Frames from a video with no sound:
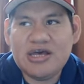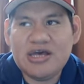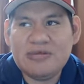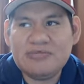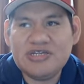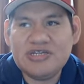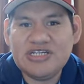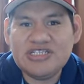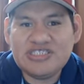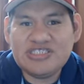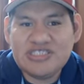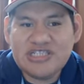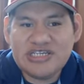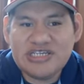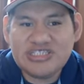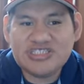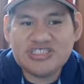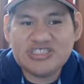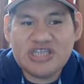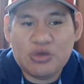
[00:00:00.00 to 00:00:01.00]

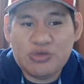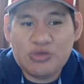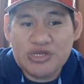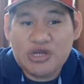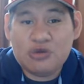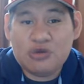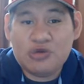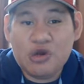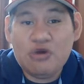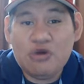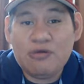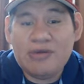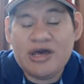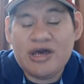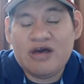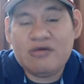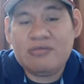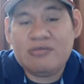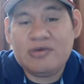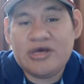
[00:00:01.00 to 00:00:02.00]
niches that we don't know
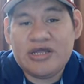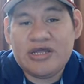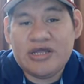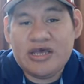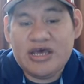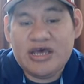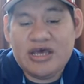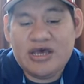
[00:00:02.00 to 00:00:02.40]
about, but